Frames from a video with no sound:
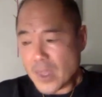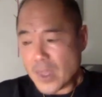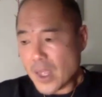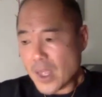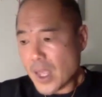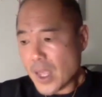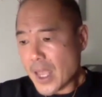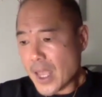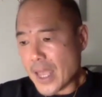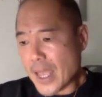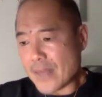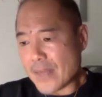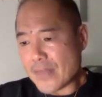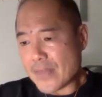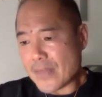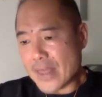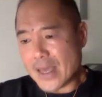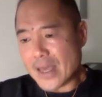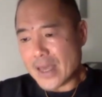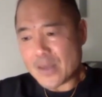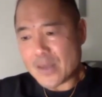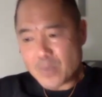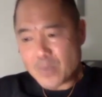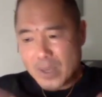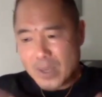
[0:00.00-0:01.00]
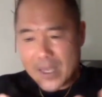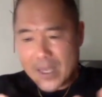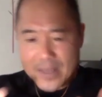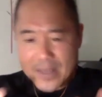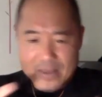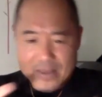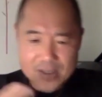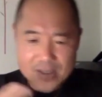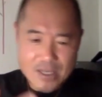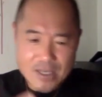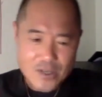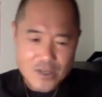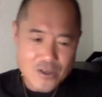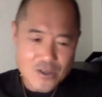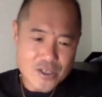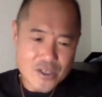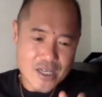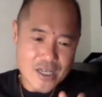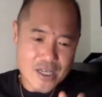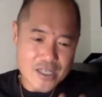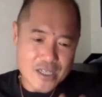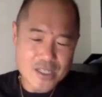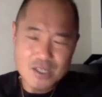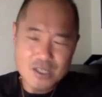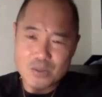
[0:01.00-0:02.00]
And then we had this
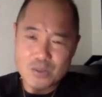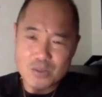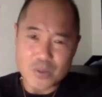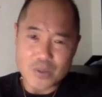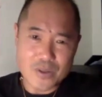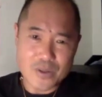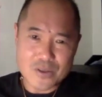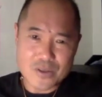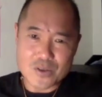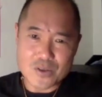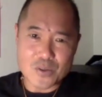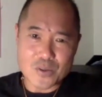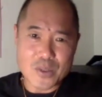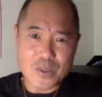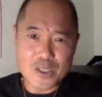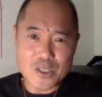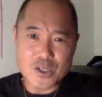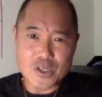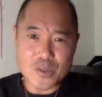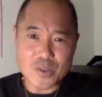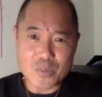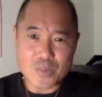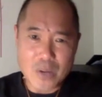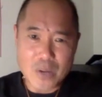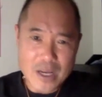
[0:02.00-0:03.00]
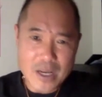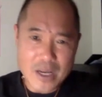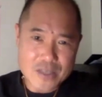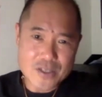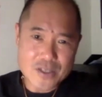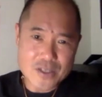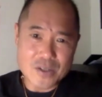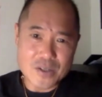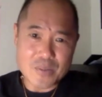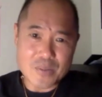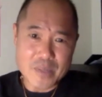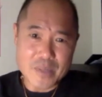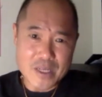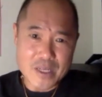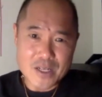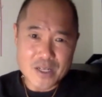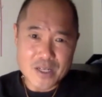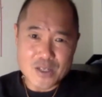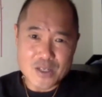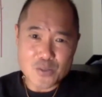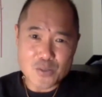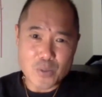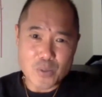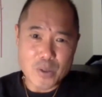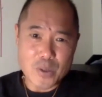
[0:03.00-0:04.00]
intersection with Sir Richard Branson,
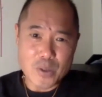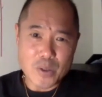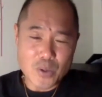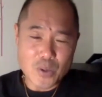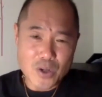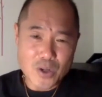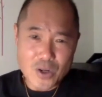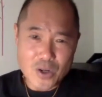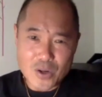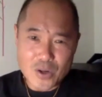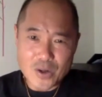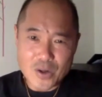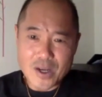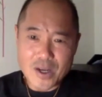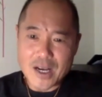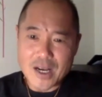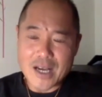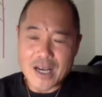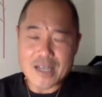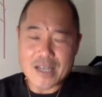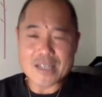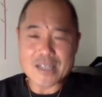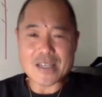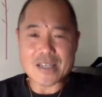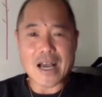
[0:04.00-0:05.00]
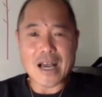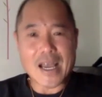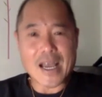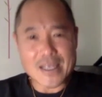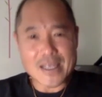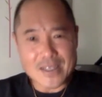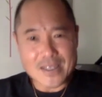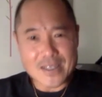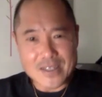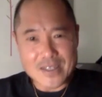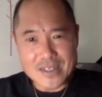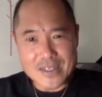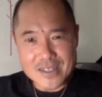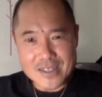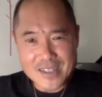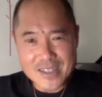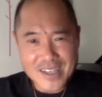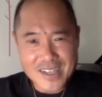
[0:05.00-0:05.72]
because we were on his island.